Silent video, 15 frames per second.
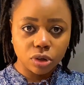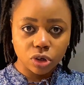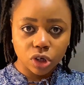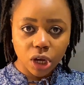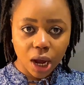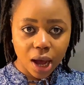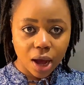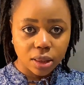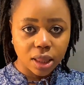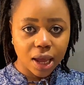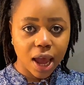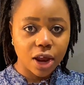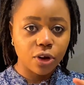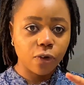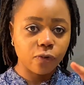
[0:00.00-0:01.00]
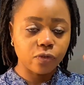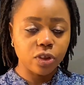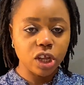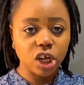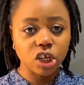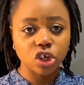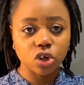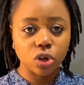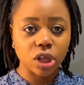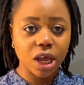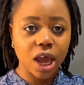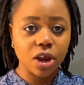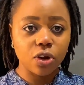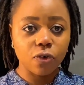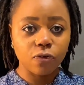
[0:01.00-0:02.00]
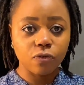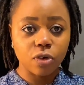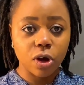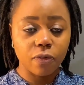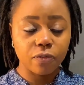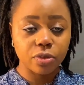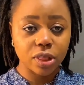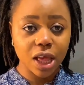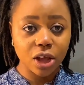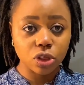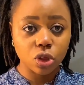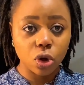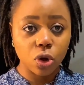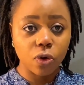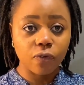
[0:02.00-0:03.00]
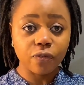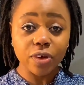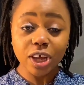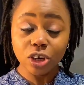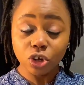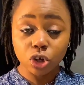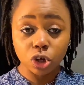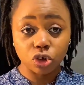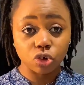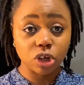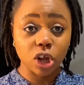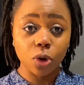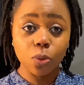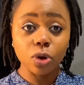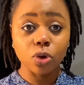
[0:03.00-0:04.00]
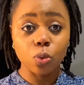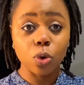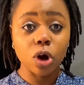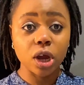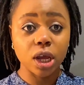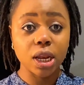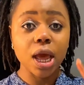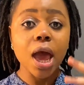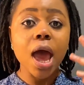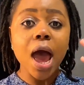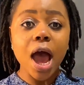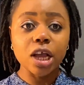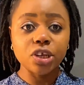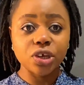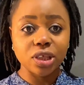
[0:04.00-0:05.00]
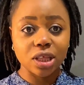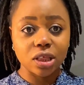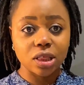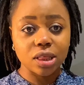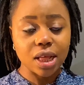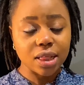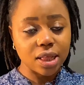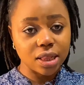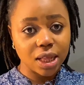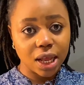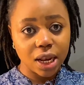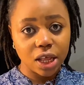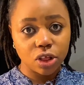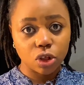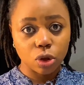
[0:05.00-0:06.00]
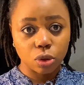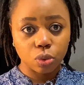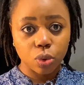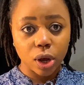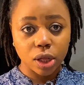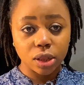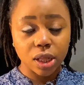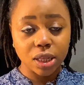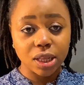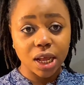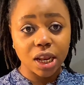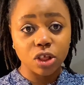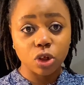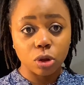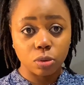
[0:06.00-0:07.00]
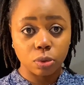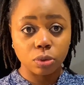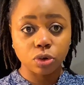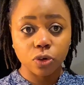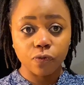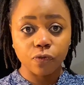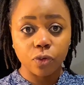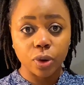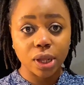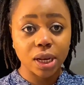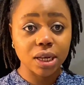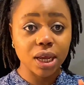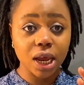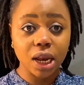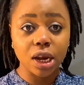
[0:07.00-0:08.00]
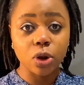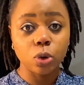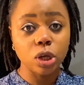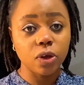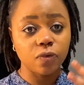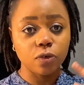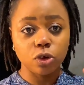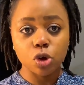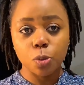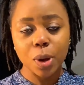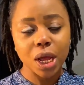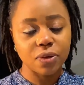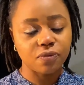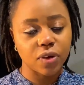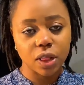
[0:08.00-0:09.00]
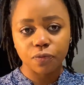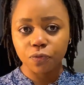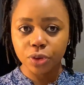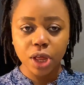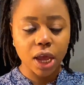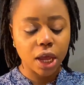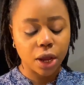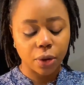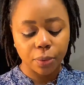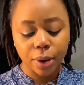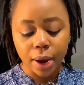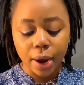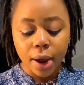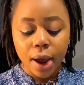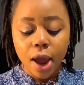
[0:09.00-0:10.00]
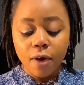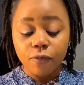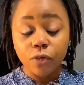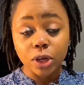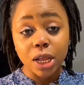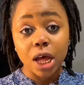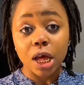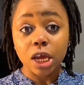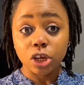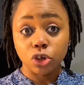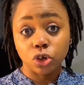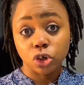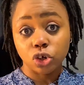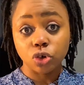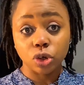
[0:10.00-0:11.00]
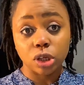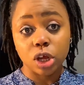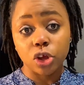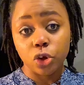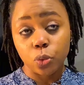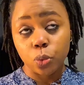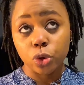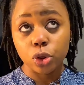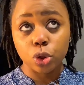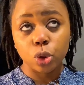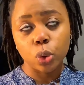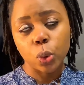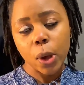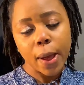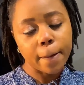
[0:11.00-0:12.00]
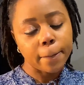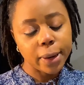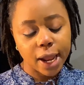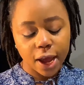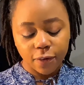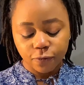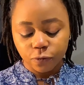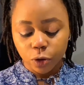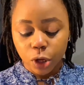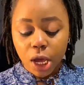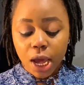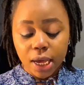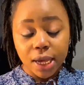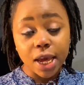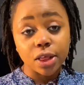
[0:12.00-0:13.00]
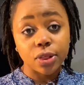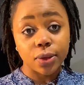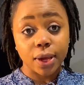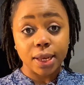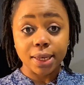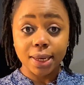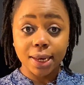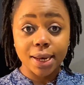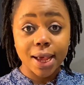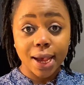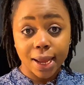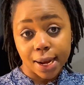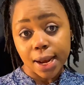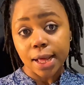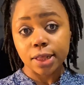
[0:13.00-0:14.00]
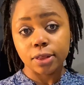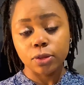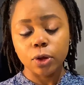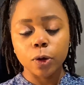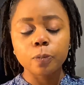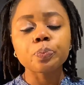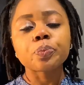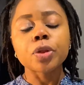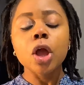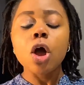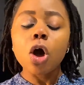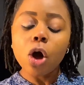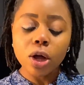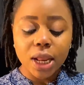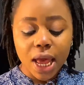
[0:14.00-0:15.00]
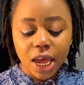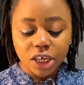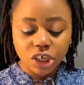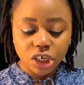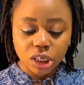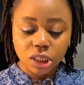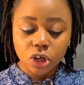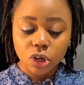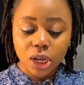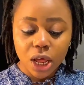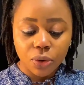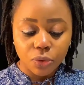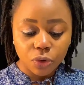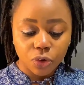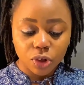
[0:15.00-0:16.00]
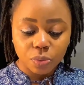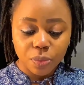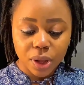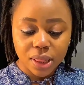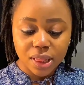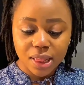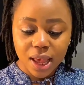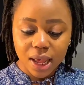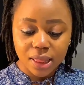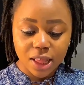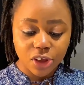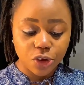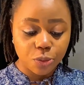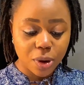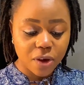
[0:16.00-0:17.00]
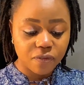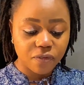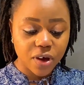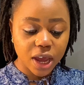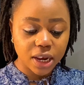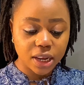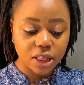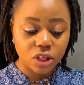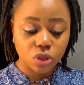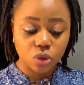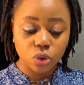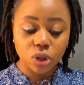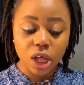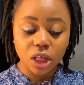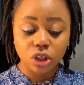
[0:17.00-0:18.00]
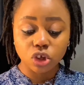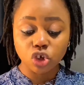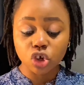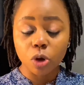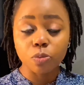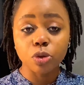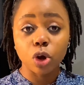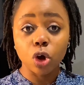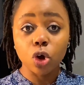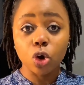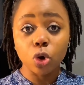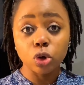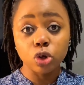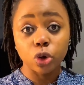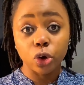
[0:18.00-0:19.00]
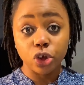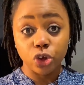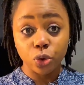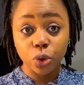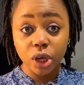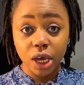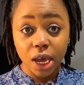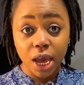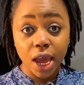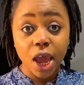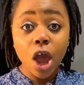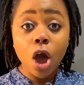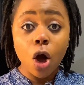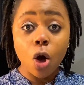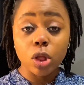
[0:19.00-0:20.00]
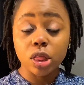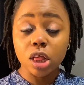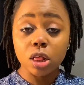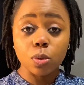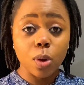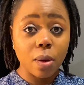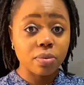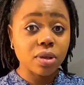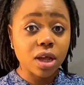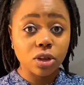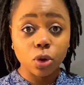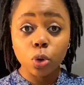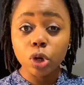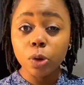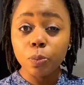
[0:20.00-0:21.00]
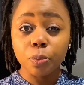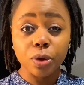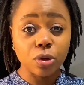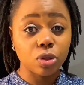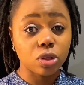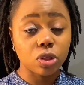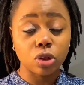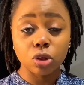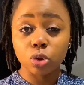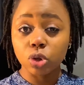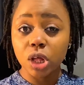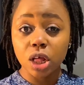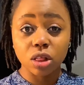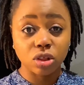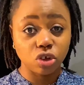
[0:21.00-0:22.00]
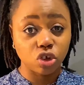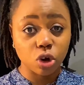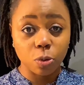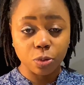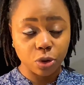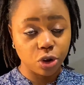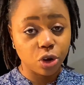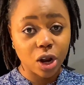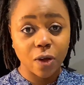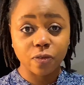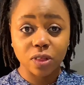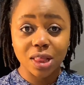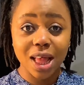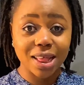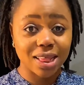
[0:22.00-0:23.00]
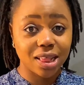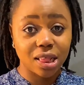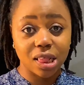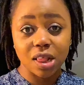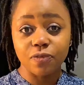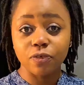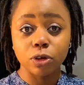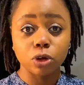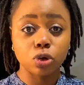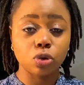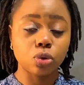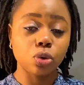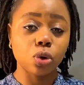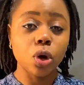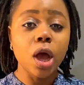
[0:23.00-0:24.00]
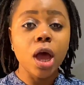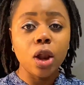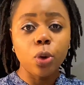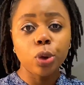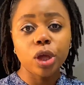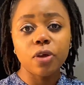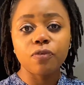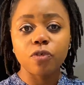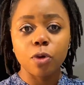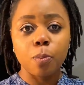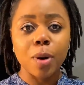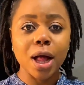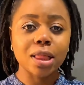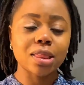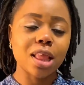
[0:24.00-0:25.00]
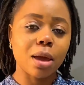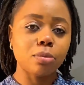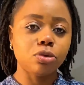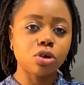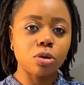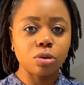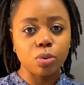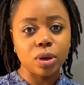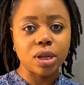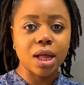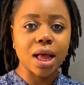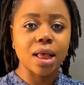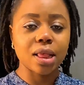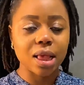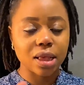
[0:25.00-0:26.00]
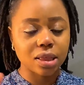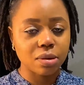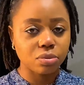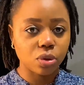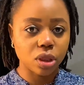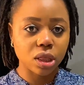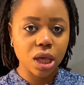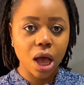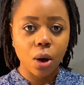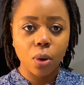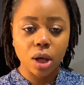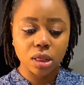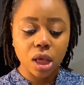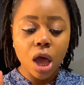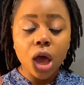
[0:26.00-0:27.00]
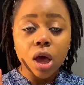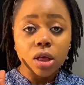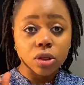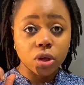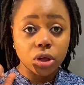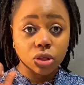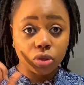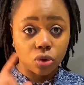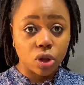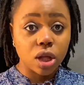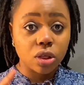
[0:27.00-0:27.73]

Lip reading: check out the kind of niche or the kind of sector of industry that you want to work in, and just set a daily subscription for it, and they'll give you job adverts for that area, for that industry that you want to apply for. Yeah, so Indeed and Glassdoor. Other agents, other recruitment sites that you might find is studentsjob.co.uk. On this website, they only post students jobs, so you don't have to start sieving through looking for part-time jobs, one that accept 20 hours. So it's